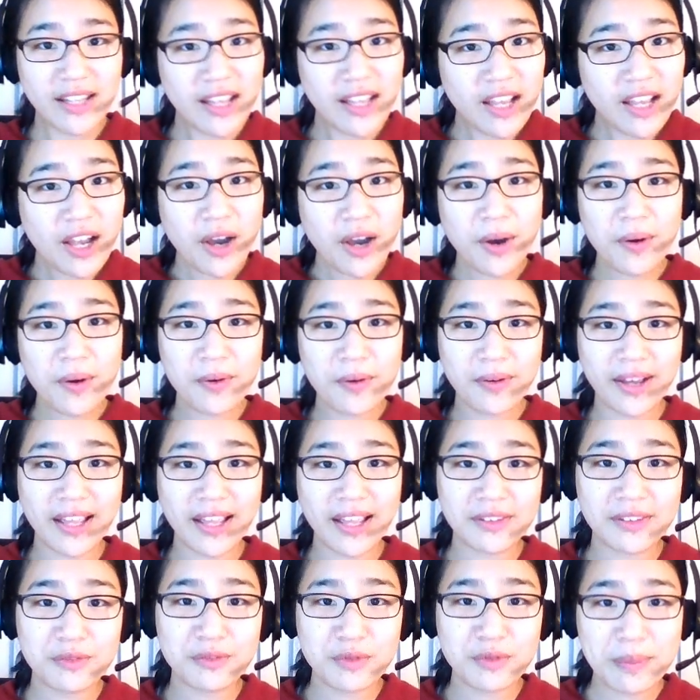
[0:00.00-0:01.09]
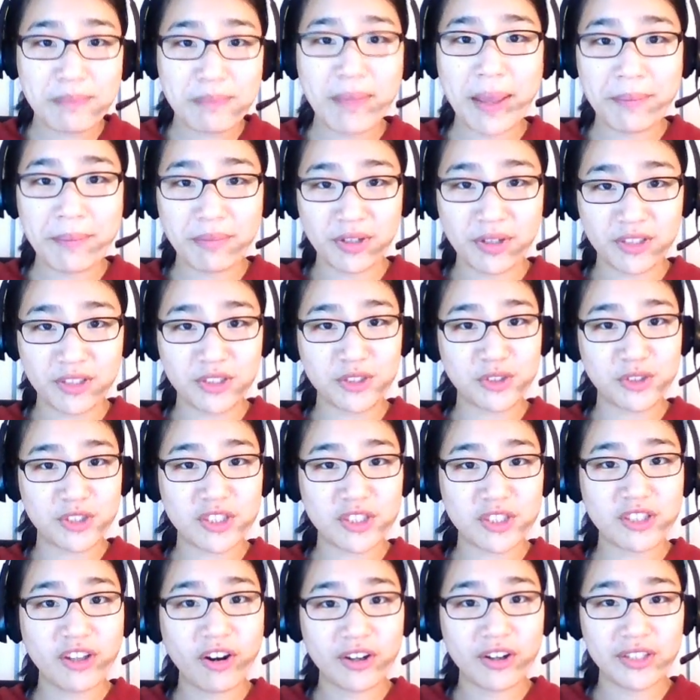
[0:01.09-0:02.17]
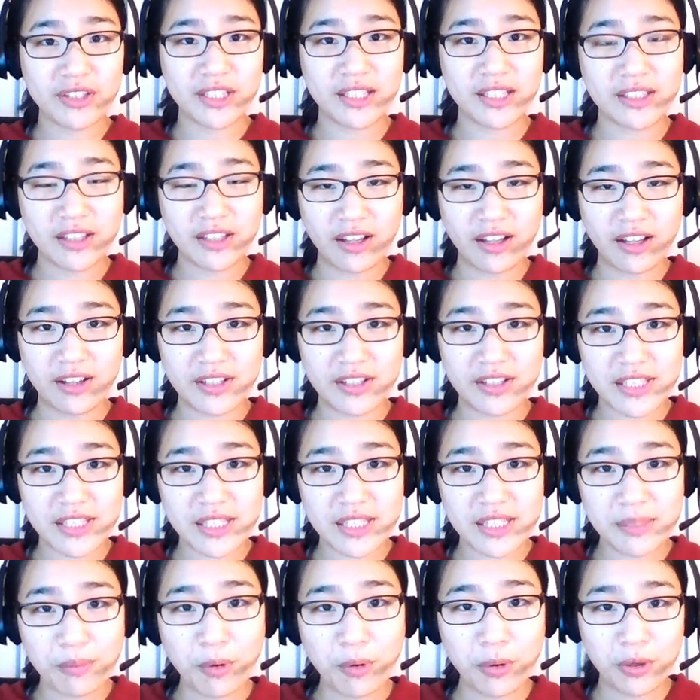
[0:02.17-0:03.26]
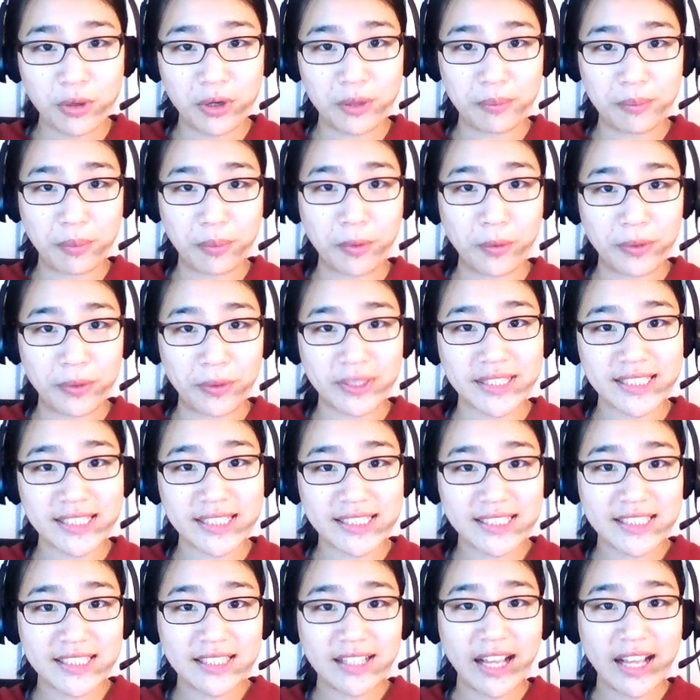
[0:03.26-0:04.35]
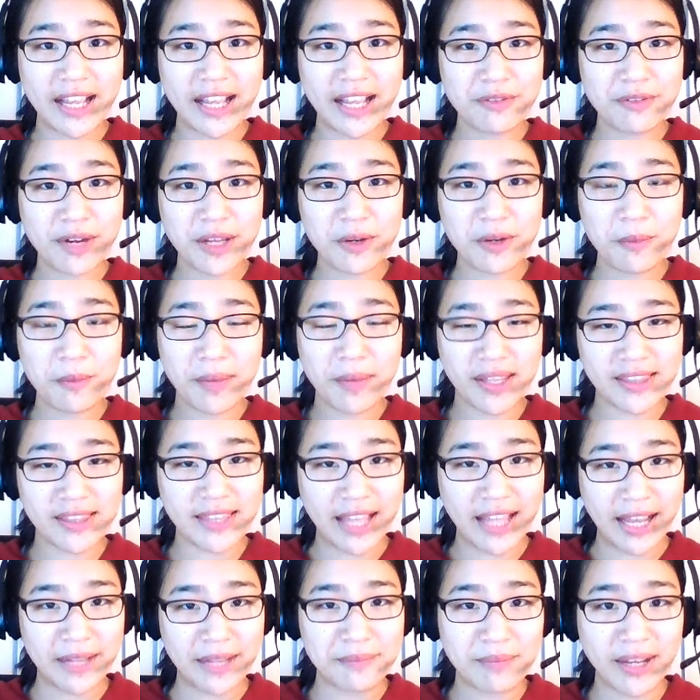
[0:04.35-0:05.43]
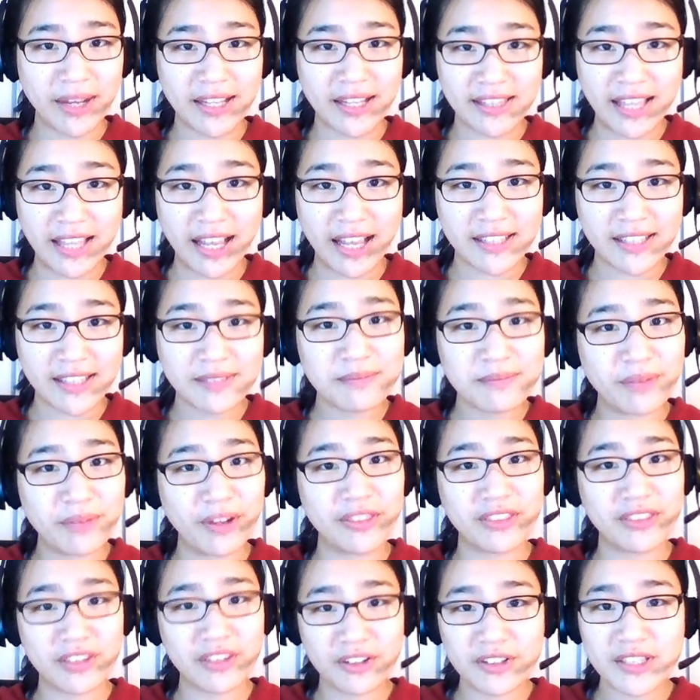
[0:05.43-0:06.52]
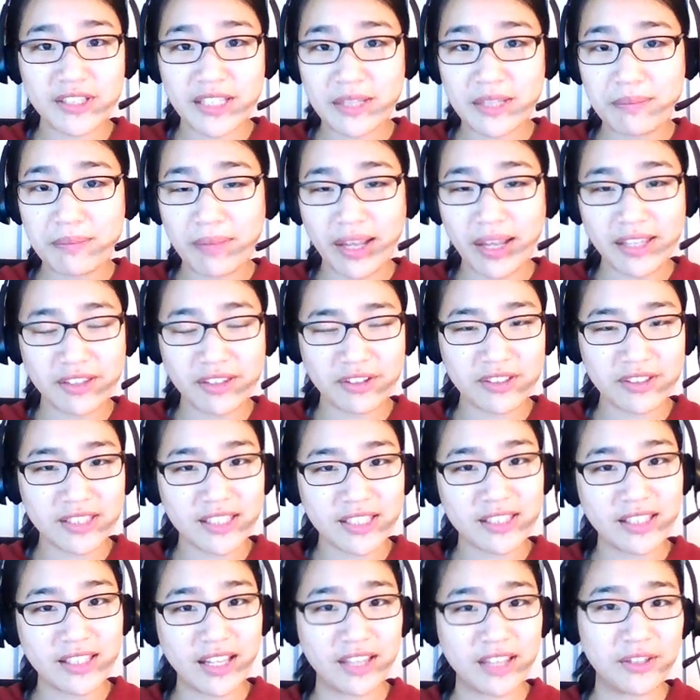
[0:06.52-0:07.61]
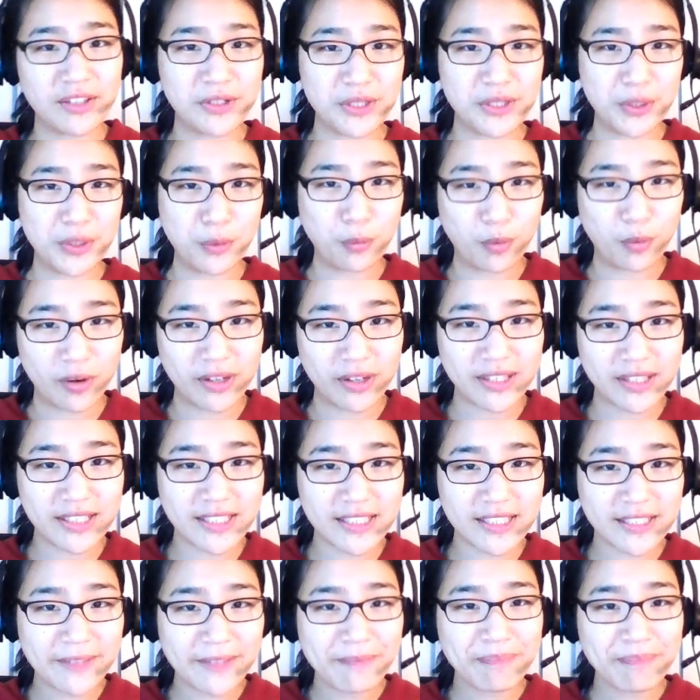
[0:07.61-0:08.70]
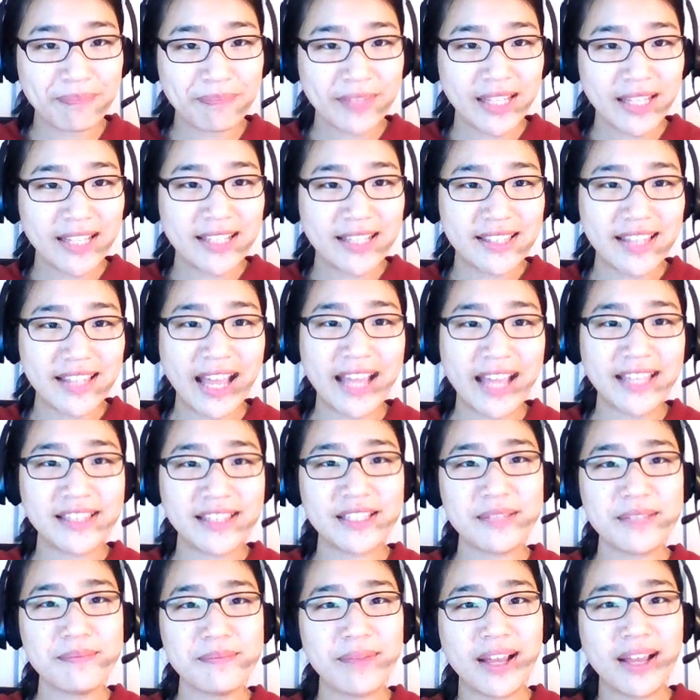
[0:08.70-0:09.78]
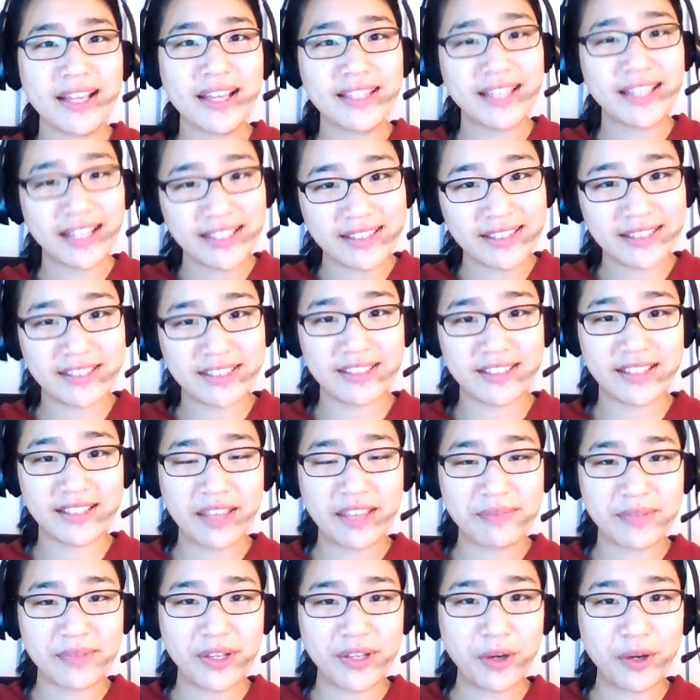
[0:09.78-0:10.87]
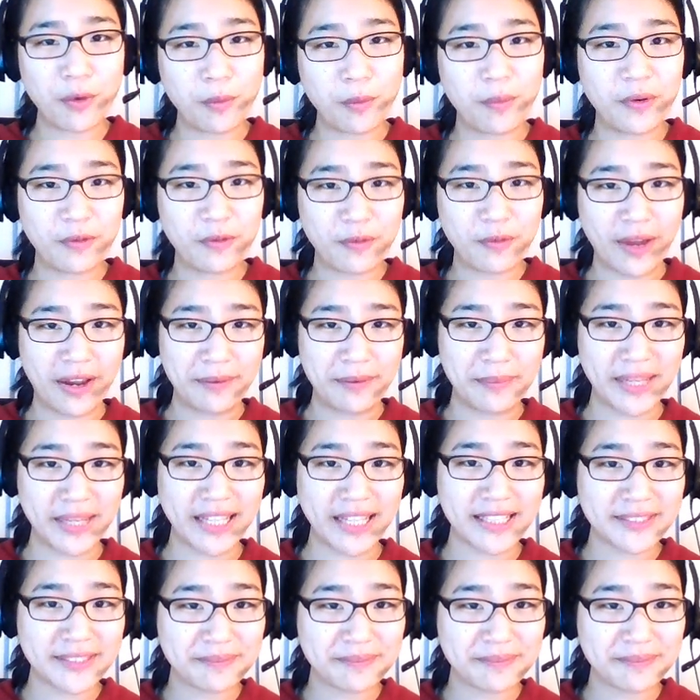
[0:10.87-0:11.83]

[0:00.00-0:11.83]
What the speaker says: Oh, and remember to start in the smaller board. I recommend 9 by 9, but 13 by 13 can also work. 19 by 19 can be overwhelming.